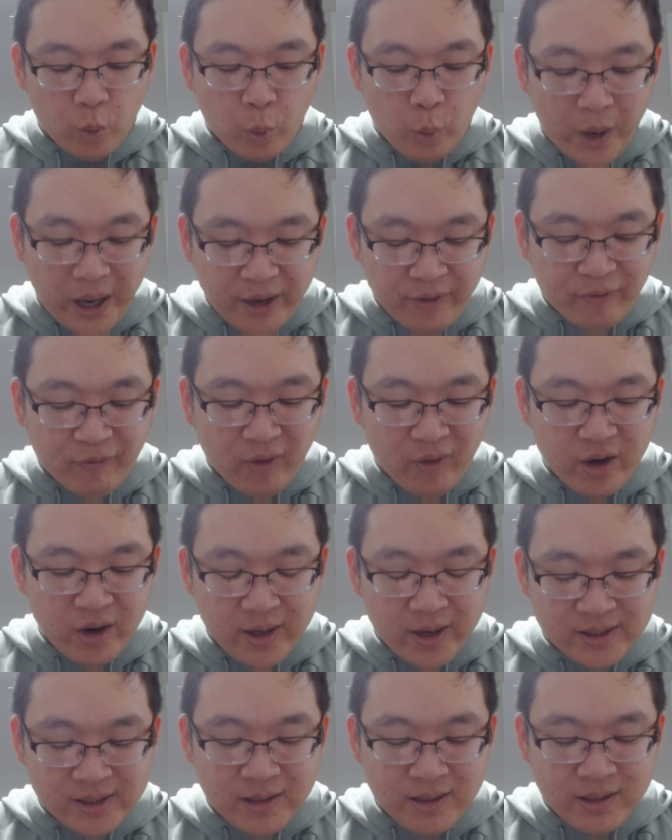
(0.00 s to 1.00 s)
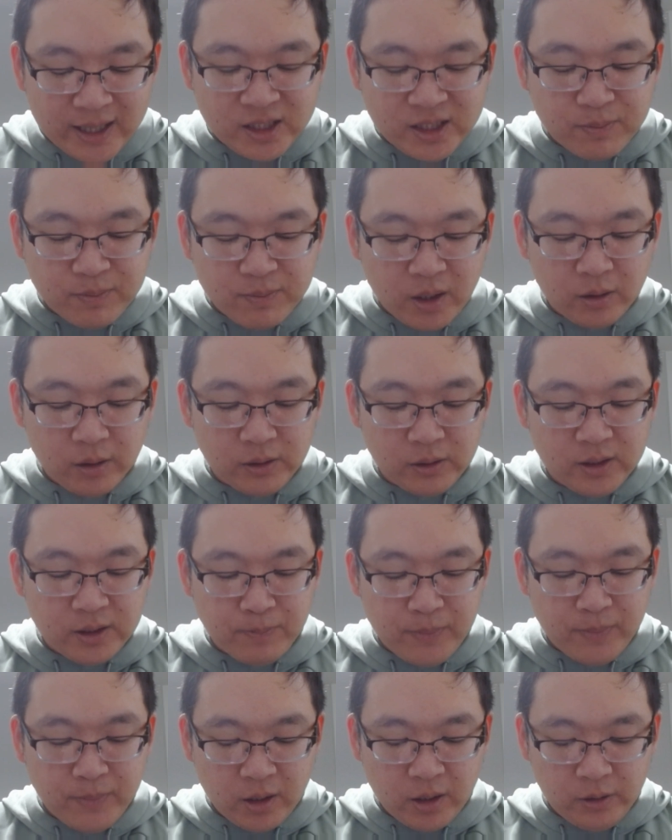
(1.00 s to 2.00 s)
Wayfair is the next
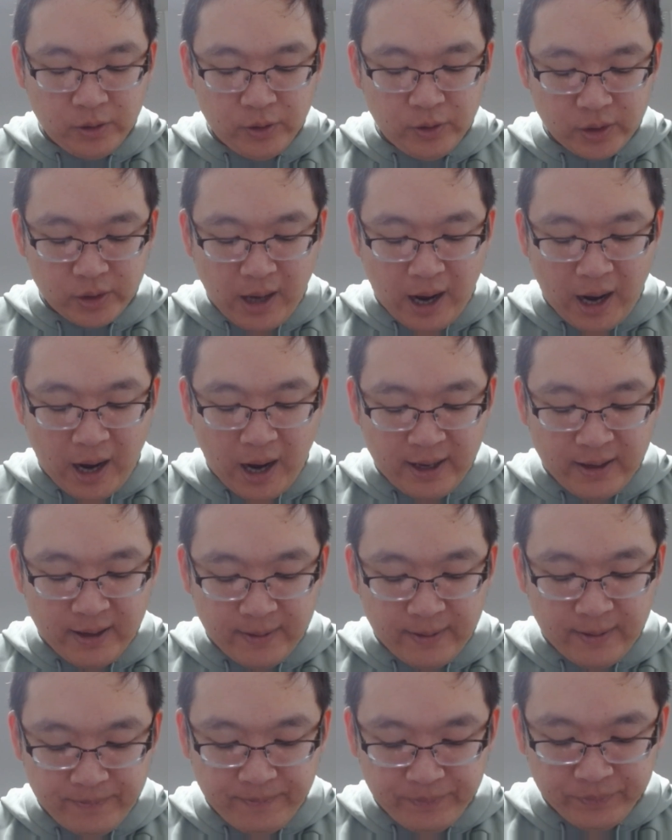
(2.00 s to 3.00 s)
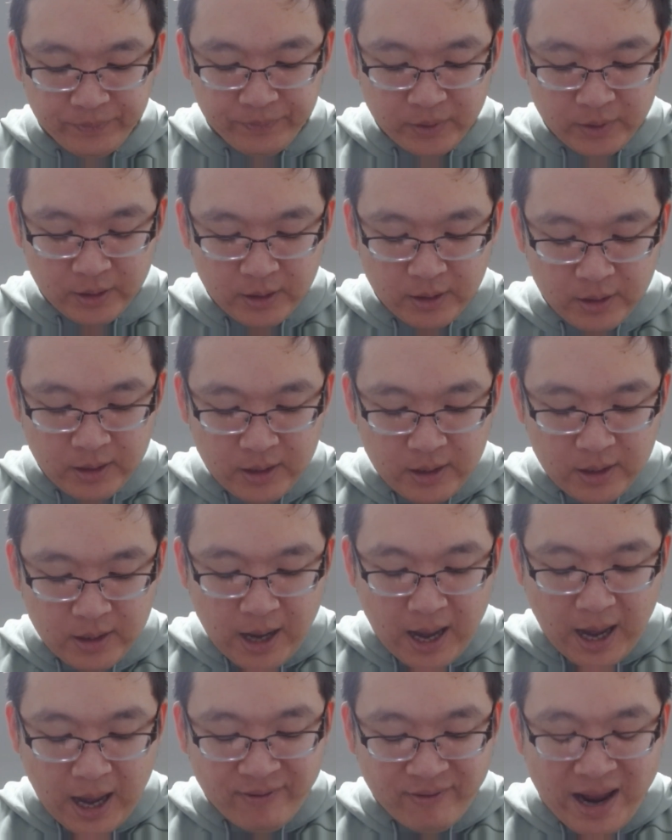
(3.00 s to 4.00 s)
bigger loser. I
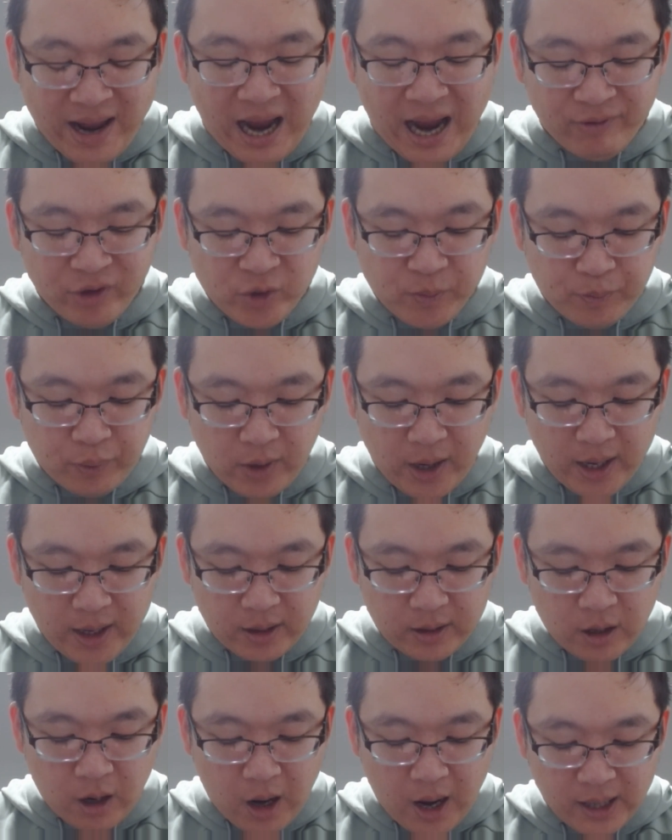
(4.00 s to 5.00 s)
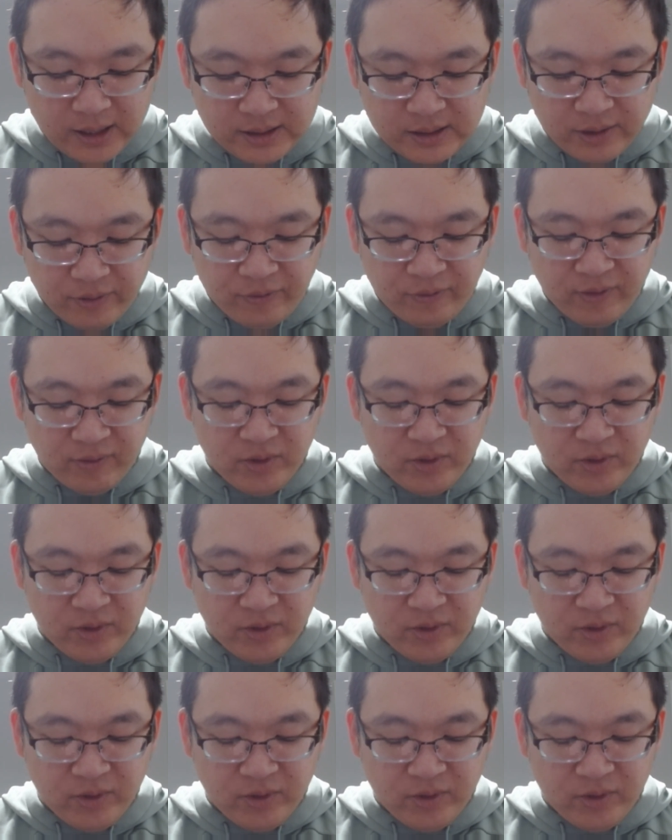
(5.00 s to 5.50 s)
have an average cost of